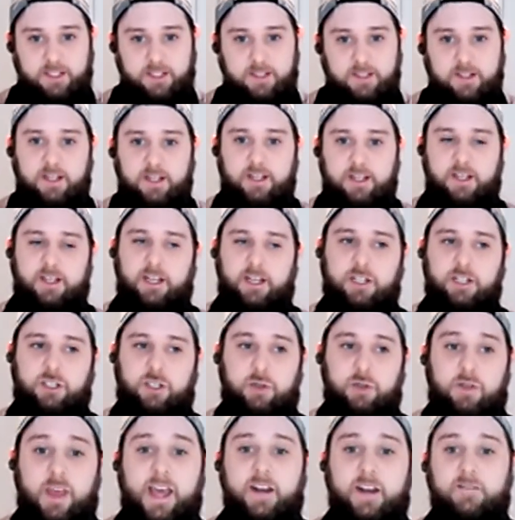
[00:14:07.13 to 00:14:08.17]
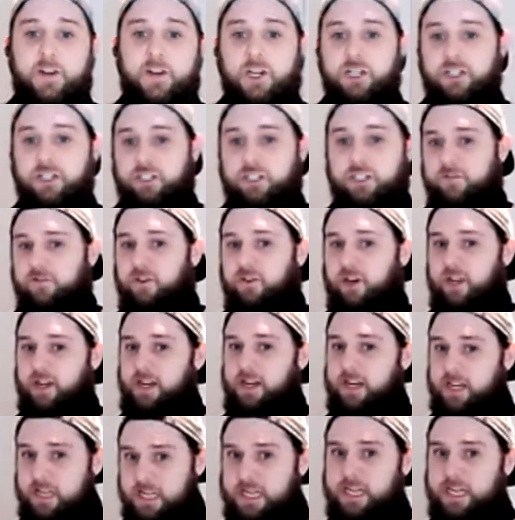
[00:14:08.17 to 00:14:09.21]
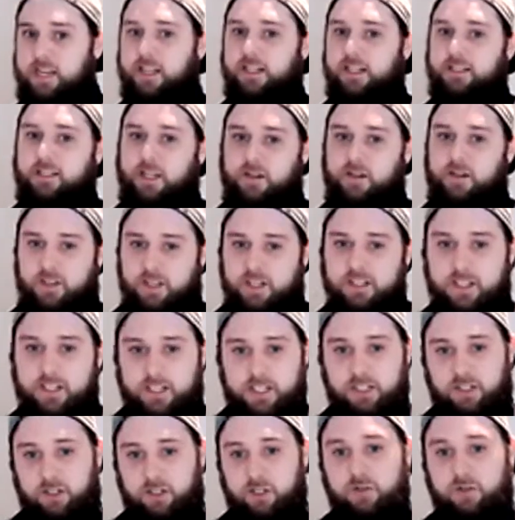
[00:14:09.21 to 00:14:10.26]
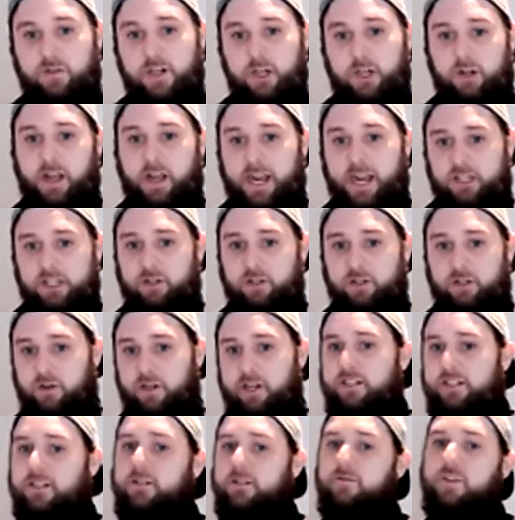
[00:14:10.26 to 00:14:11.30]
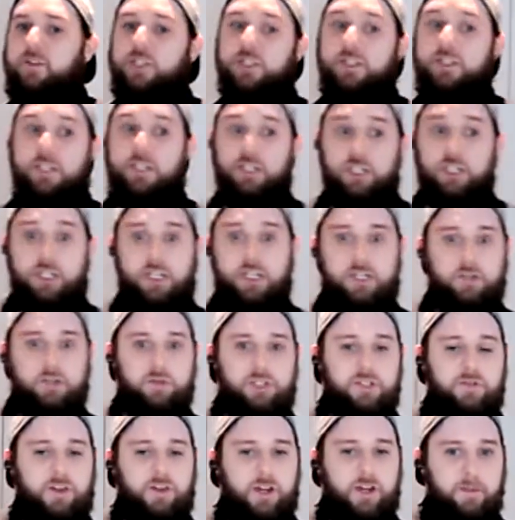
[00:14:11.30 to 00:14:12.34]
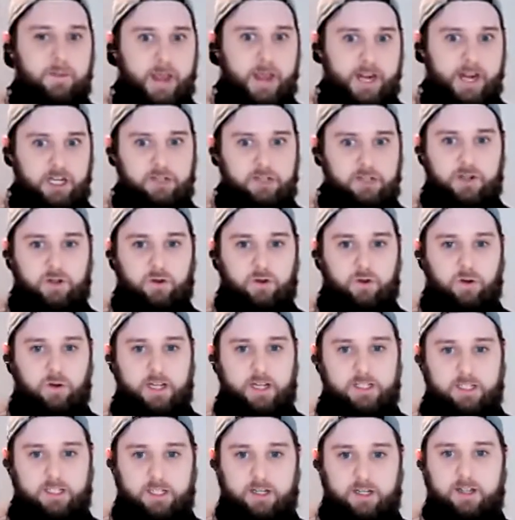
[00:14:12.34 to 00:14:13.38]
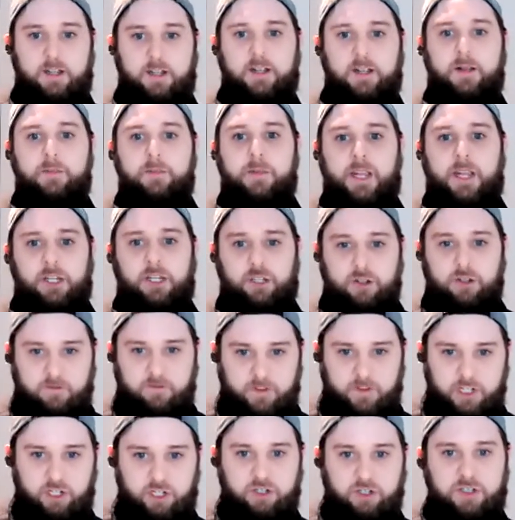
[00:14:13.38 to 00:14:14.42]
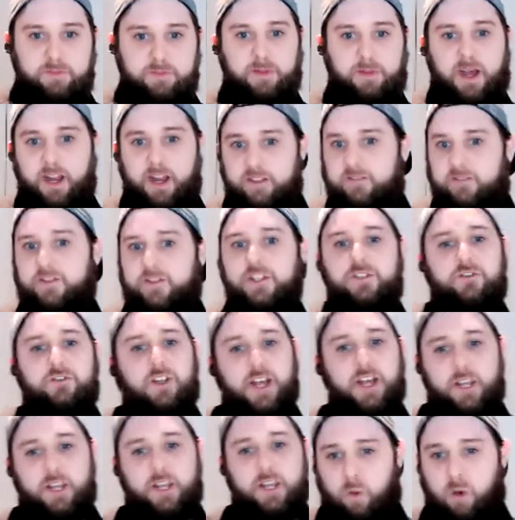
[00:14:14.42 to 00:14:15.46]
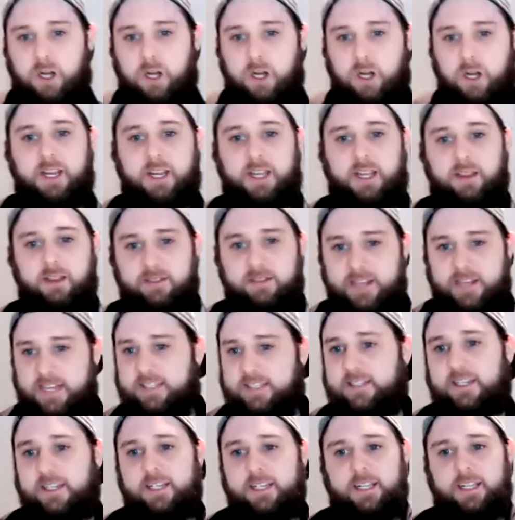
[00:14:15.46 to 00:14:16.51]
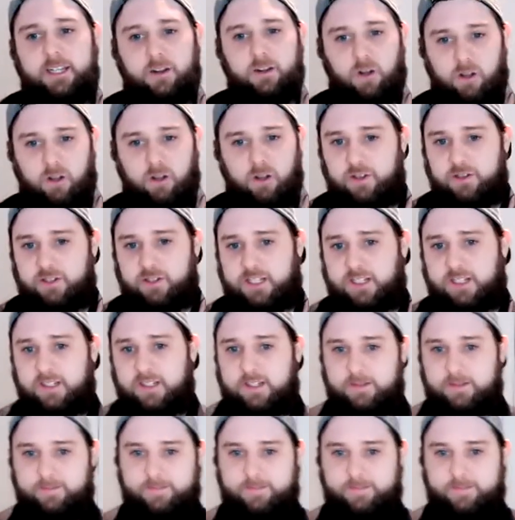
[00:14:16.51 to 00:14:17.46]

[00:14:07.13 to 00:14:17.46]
And so they have a very different need and set of things they need to do, very action oriented versus engineers, which is very management oriented, making sure the feature is behind the feature flag and working and testing and all those things.